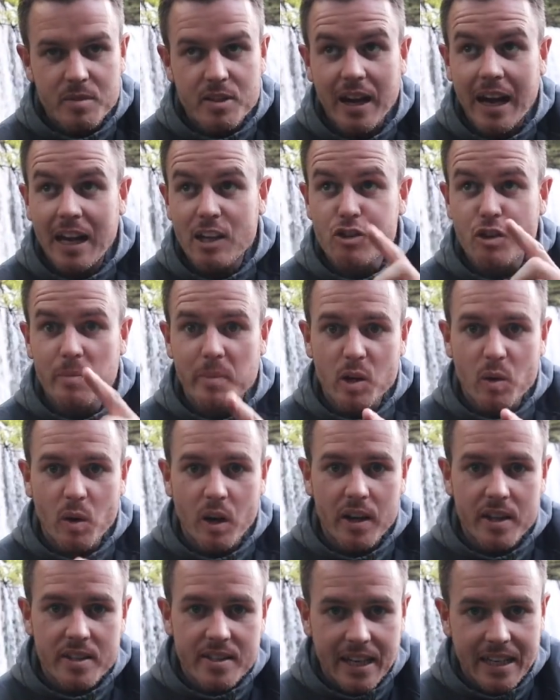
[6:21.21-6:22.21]
So Andrew
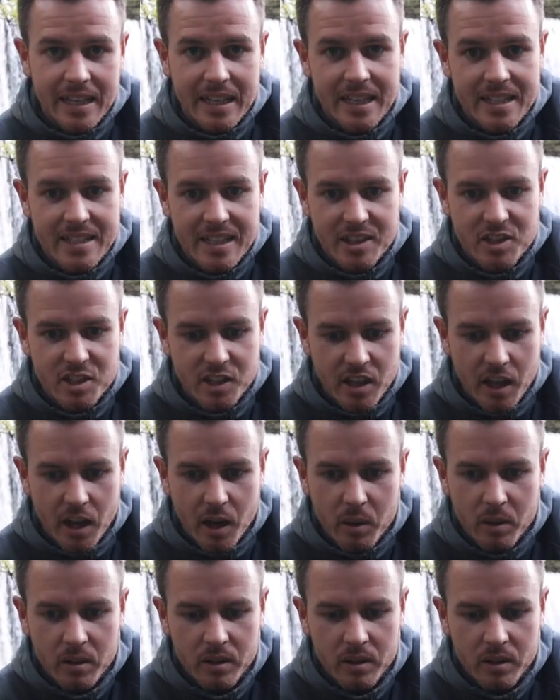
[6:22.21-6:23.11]
Maguire sadly has had to go,